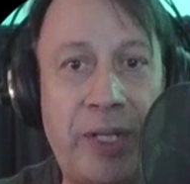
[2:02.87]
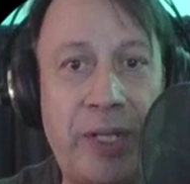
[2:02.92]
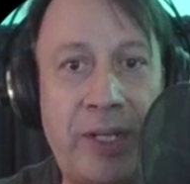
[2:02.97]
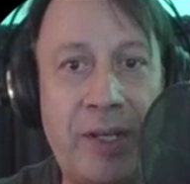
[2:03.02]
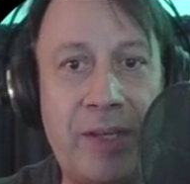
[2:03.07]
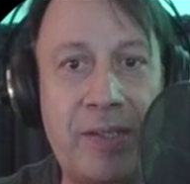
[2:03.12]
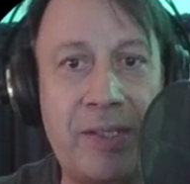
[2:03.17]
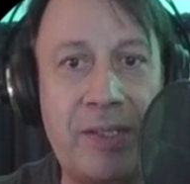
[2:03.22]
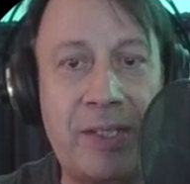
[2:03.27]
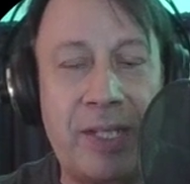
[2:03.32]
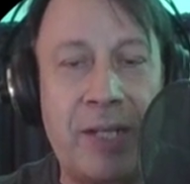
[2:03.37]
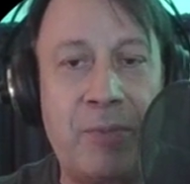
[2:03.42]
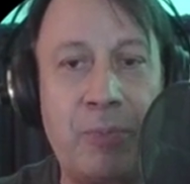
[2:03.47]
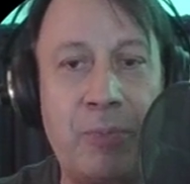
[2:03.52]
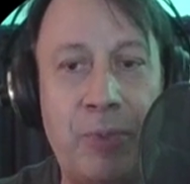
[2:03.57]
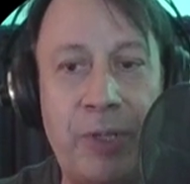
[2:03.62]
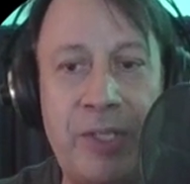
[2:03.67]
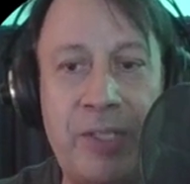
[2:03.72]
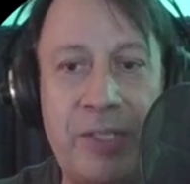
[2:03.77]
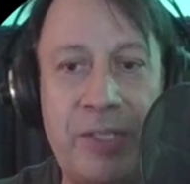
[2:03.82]
us and
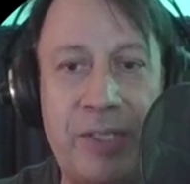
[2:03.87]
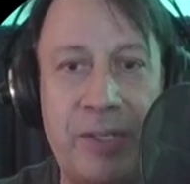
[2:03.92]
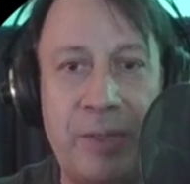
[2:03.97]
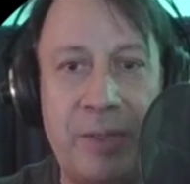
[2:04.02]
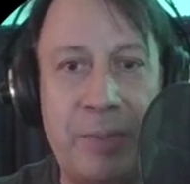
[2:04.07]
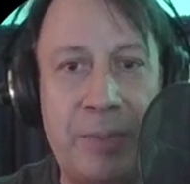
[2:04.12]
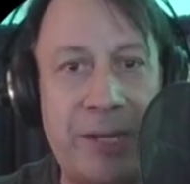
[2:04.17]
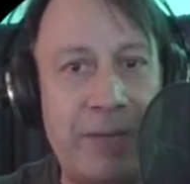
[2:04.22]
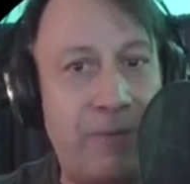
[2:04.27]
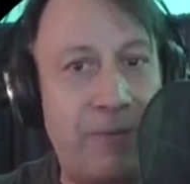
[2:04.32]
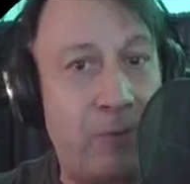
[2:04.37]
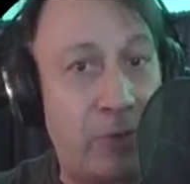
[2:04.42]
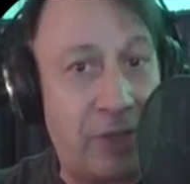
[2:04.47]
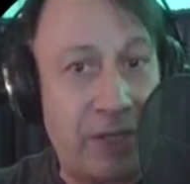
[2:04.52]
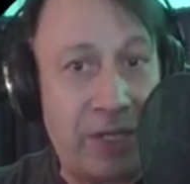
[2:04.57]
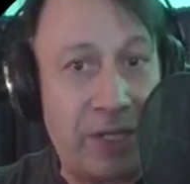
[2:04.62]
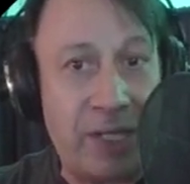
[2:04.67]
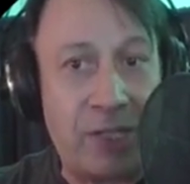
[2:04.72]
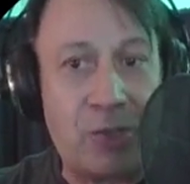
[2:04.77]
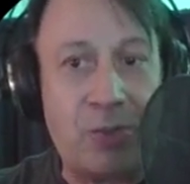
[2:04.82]
please come back for the
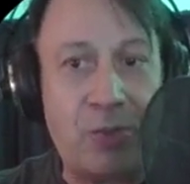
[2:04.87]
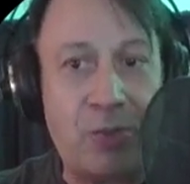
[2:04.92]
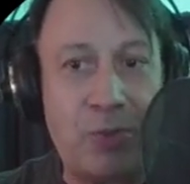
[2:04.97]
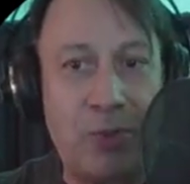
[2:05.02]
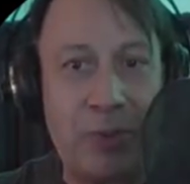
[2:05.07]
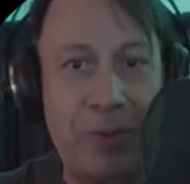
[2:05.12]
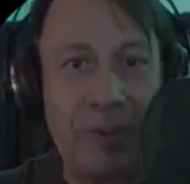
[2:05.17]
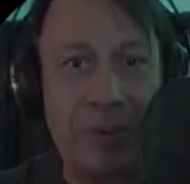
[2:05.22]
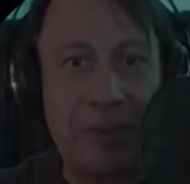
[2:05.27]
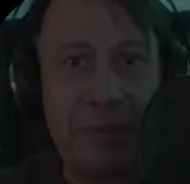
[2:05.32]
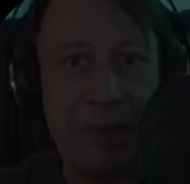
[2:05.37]
next tutorial.